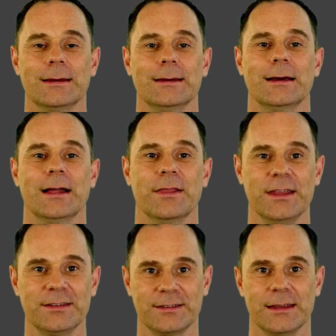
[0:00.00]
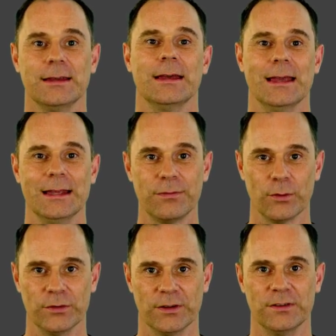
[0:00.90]
and this
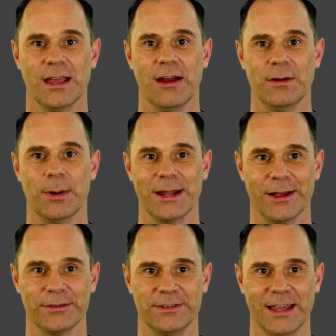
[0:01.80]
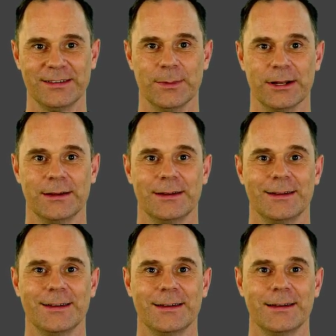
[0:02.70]
influences everybody else's estimate.
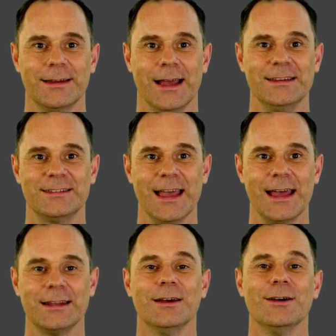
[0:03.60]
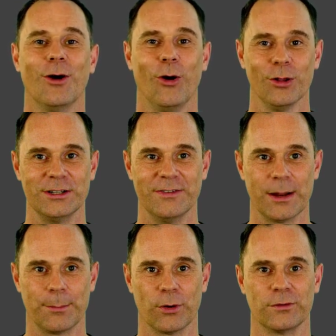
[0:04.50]
Instead, all the
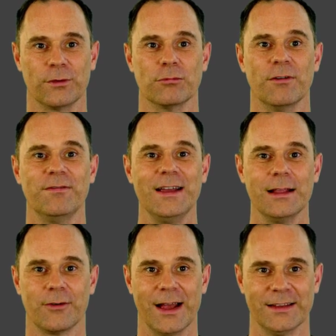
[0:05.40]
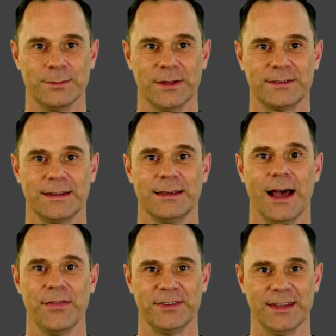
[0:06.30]
developers reveal their estimates
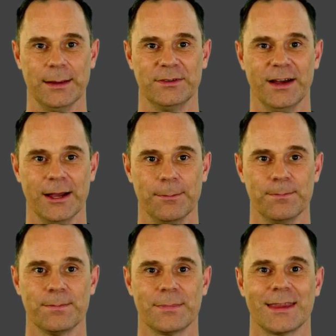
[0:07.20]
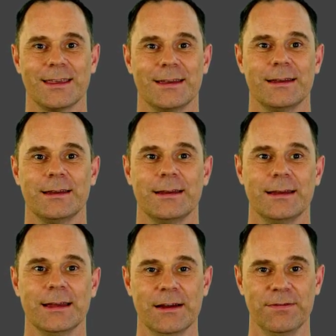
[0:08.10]
at the same time.
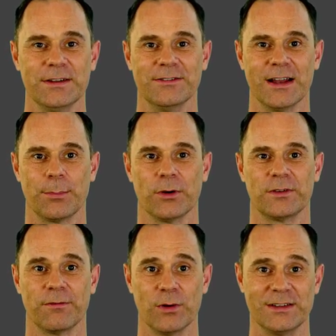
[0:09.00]
If the developers have reached